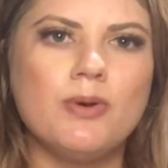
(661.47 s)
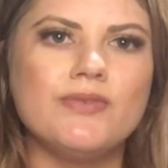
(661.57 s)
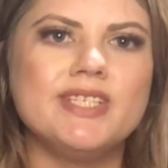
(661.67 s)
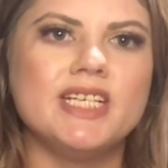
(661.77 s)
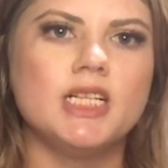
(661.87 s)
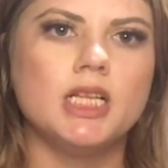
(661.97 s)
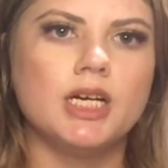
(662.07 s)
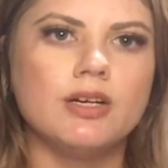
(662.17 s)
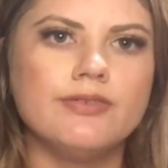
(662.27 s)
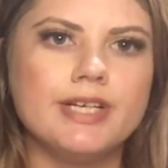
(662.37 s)
of
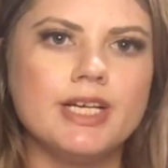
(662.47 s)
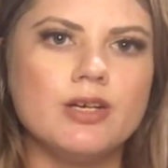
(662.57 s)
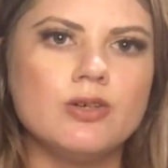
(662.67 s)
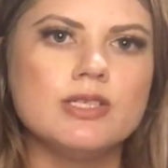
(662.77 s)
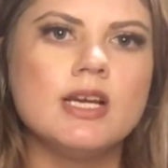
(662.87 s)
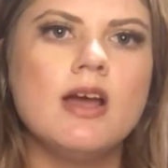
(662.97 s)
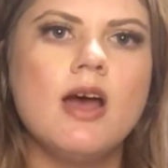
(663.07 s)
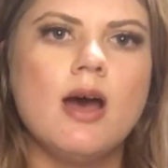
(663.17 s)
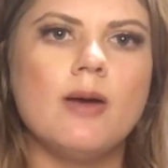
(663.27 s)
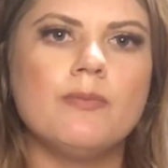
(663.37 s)
declutter videos,
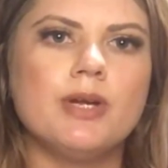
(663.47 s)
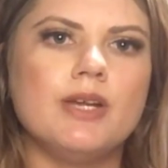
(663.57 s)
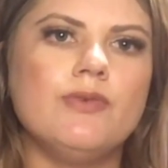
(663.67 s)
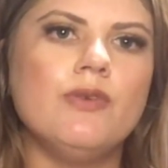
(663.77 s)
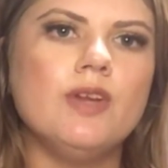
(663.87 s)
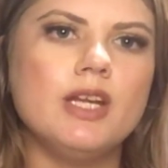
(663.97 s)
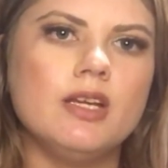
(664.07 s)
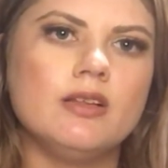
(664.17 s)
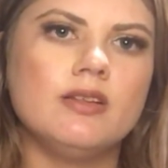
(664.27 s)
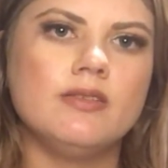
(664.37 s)
but if you have any